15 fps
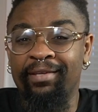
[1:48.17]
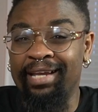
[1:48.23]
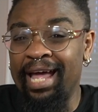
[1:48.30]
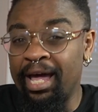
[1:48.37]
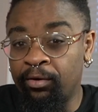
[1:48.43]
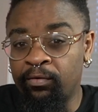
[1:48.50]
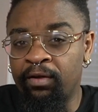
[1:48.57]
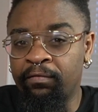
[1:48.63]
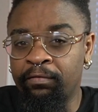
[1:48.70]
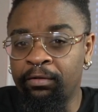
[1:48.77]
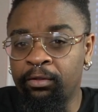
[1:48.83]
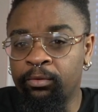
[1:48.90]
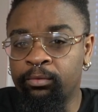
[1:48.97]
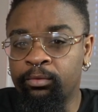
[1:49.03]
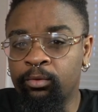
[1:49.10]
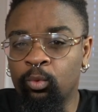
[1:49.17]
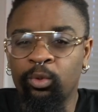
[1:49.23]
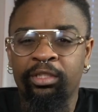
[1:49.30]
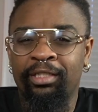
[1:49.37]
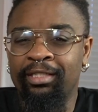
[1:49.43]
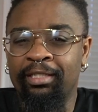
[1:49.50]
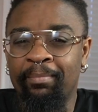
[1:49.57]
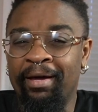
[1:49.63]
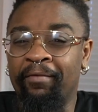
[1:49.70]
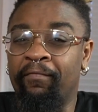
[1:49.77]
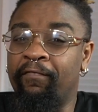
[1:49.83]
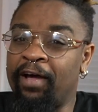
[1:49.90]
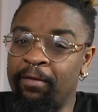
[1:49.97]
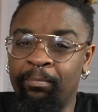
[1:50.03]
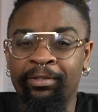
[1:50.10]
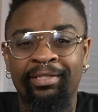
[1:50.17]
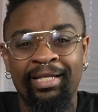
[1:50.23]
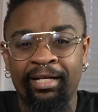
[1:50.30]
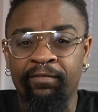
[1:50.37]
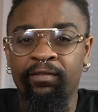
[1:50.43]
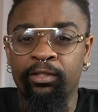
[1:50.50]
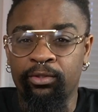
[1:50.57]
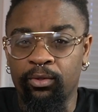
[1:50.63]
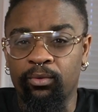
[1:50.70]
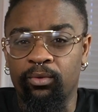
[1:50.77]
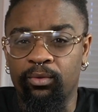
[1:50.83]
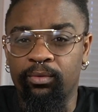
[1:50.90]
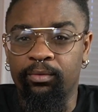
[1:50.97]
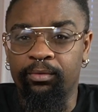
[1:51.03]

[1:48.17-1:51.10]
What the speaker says: in ad revenue, which is about 5% of the total.